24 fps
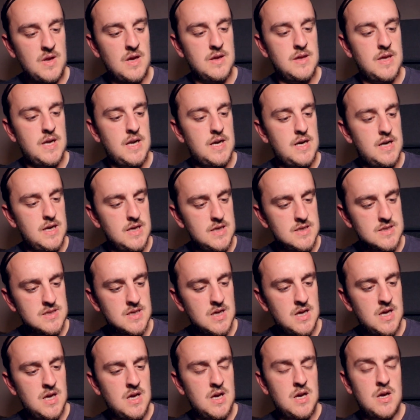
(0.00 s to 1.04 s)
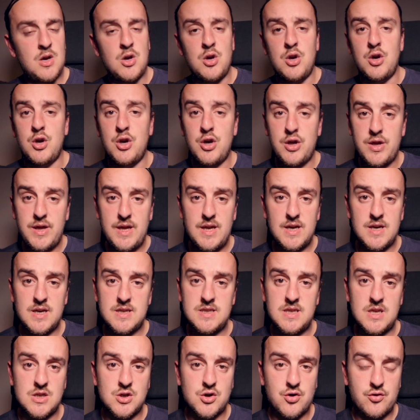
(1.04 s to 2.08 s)
There it is.
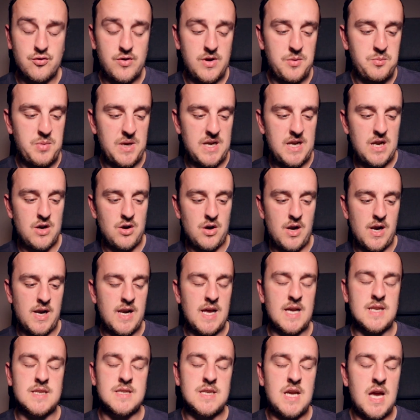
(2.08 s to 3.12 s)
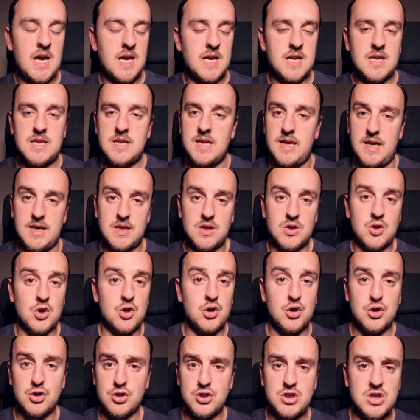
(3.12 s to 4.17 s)
Earthiness is creeping in on that second hit. The
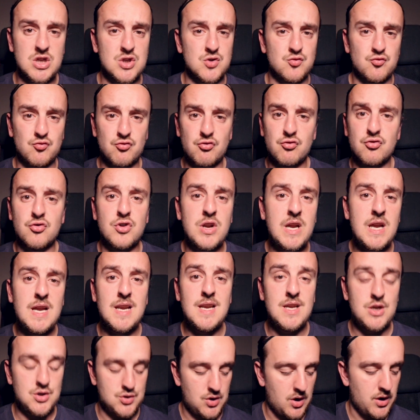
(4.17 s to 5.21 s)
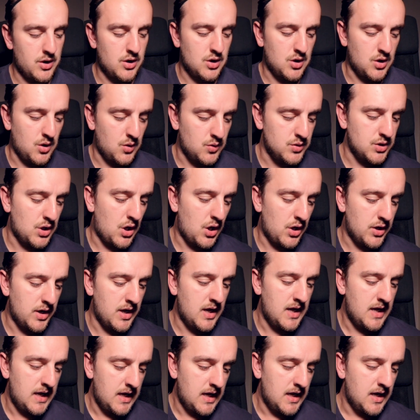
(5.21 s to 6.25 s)
kush is really trying to hold on,
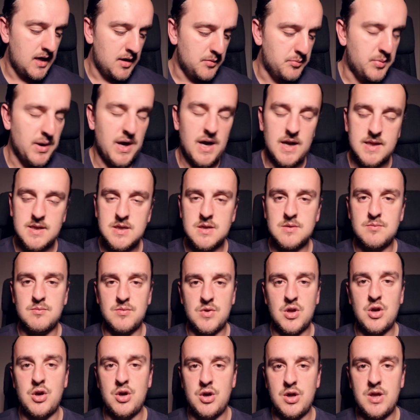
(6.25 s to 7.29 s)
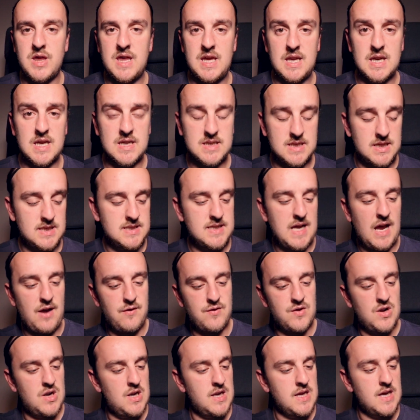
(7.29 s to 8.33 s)
but the earthiness is
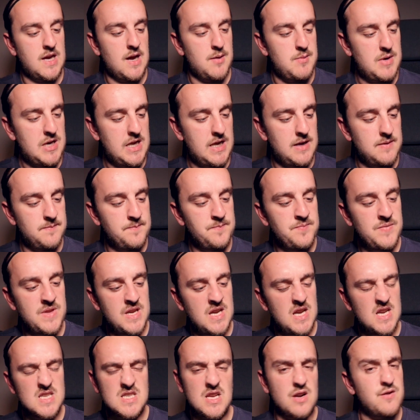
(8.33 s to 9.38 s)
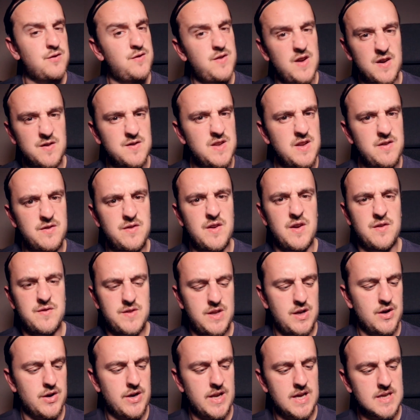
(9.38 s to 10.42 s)
definitely coming in. It's like
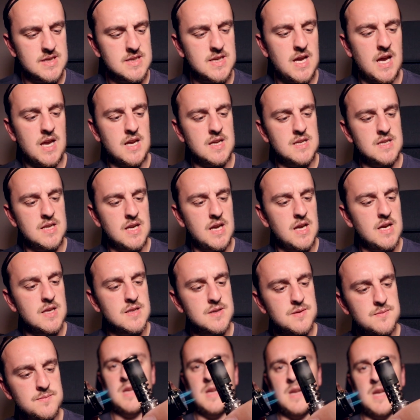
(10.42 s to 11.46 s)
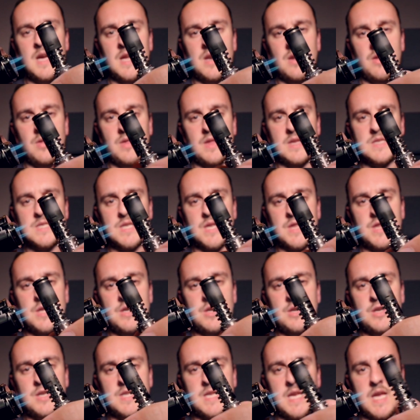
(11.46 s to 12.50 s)
50-50 on that second hit. And on this
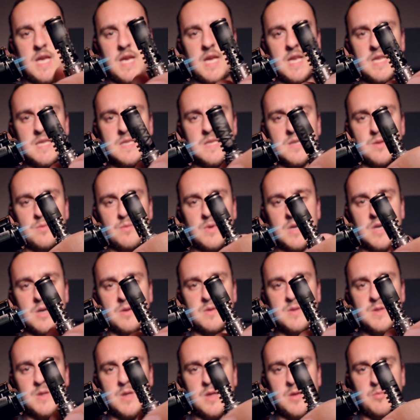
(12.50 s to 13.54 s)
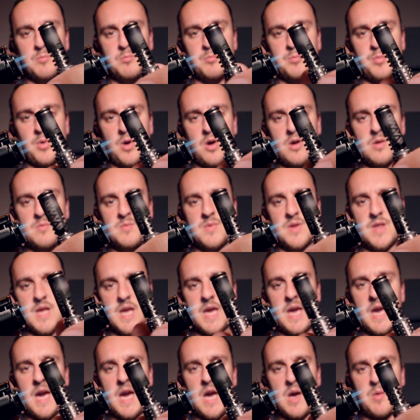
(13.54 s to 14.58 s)
third hit, we're going to the bottom of the
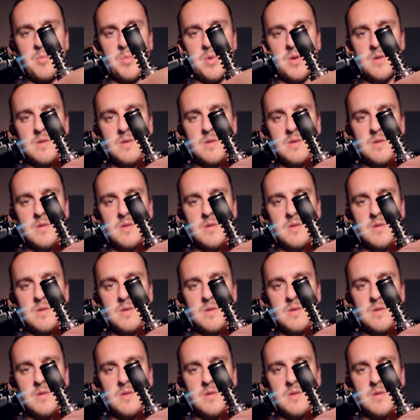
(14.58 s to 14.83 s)
cap.